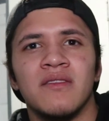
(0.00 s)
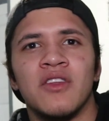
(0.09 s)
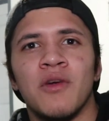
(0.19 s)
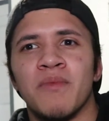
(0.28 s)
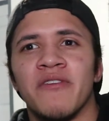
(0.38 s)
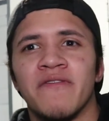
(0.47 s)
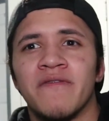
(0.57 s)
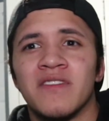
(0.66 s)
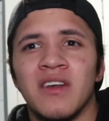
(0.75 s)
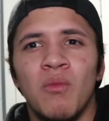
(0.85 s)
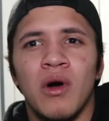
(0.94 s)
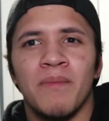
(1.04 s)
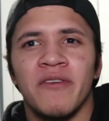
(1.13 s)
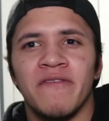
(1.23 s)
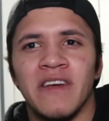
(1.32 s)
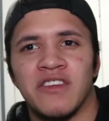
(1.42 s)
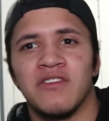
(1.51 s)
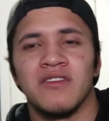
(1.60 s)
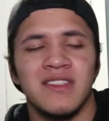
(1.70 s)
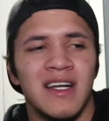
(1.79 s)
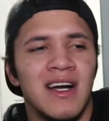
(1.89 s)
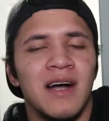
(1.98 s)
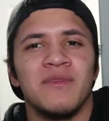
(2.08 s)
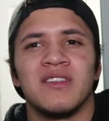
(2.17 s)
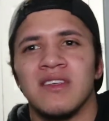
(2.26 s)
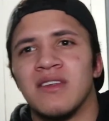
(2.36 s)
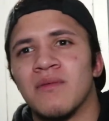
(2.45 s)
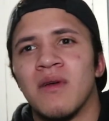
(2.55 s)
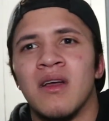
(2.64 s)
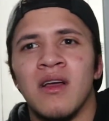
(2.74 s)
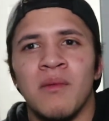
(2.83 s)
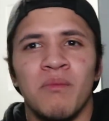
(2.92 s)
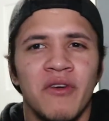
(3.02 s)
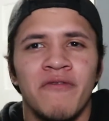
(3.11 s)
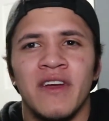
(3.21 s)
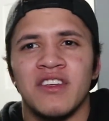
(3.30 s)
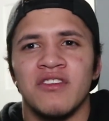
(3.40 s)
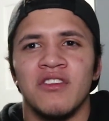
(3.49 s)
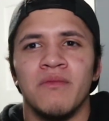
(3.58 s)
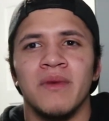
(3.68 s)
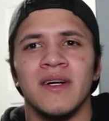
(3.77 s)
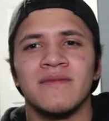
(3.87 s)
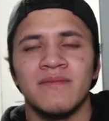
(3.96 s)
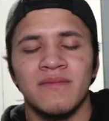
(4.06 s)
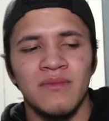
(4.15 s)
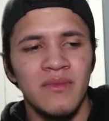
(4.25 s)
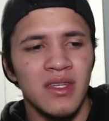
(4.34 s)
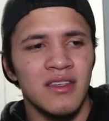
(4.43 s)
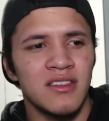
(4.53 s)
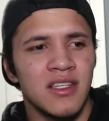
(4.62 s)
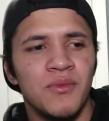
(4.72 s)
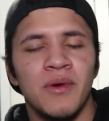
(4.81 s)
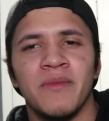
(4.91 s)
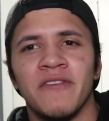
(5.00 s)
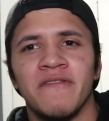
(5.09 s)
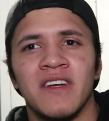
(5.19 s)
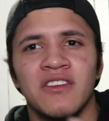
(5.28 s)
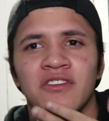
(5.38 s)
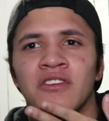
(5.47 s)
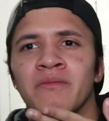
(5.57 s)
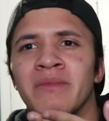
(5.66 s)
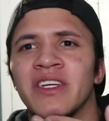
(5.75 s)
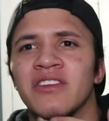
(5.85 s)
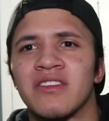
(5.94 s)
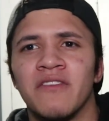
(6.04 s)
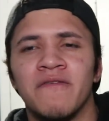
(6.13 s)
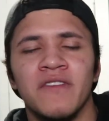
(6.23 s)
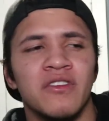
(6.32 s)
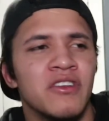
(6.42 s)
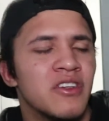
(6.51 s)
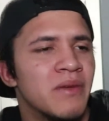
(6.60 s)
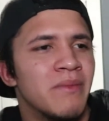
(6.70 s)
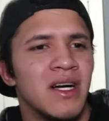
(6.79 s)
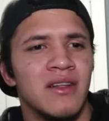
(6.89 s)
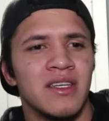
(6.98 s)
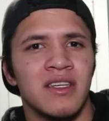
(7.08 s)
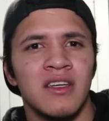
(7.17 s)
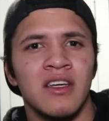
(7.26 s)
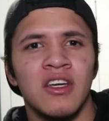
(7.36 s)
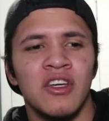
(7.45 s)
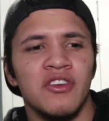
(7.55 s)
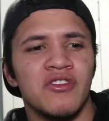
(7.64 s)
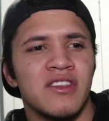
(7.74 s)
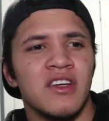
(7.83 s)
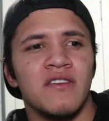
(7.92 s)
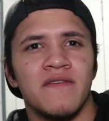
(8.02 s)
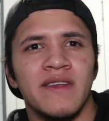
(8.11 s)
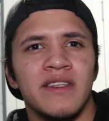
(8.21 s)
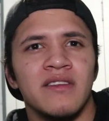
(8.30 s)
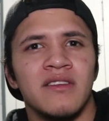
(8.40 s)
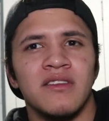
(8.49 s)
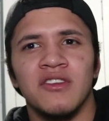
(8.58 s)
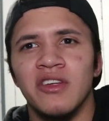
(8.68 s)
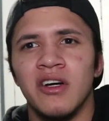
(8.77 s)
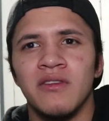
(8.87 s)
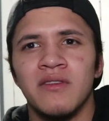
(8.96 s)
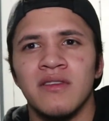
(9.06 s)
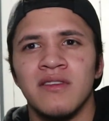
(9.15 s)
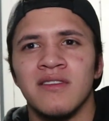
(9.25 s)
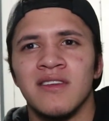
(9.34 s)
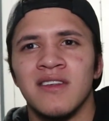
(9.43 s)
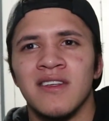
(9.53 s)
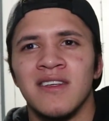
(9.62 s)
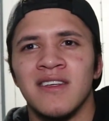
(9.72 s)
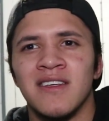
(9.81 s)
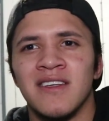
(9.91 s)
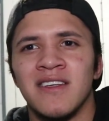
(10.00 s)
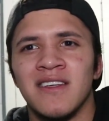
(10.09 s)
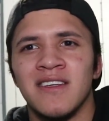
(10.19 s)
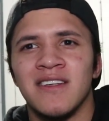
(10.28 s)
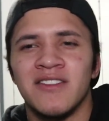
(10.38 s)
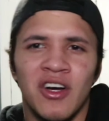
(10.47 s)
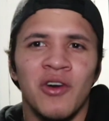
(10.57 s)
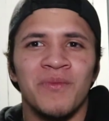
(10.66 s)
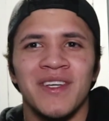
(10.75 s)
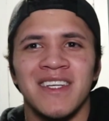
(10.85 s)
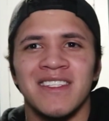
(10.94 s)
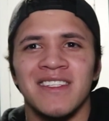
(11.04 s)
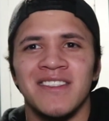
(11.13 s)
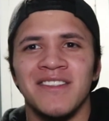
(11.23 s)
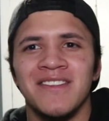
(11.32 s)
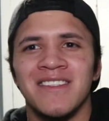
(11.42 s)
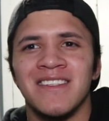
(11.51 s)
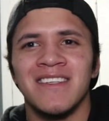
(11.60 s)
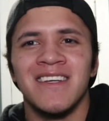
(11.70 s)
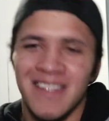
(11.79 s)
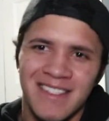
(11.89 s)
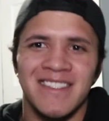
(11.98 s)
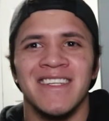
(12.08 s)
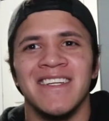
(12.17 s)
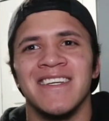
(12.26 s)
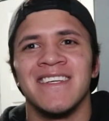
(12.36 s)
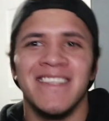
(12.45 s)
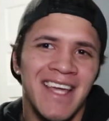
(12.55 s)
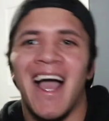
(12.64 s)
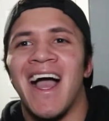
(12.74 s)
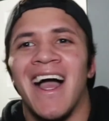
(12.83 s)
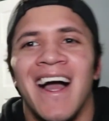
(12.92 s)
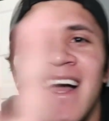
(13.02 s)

they're somewhat professional. It's not obviously professional, but somewhat professional. Make yourself feel good about like yourself, and you know. So I hope you guys stay tuned. Let's get it. Yeah.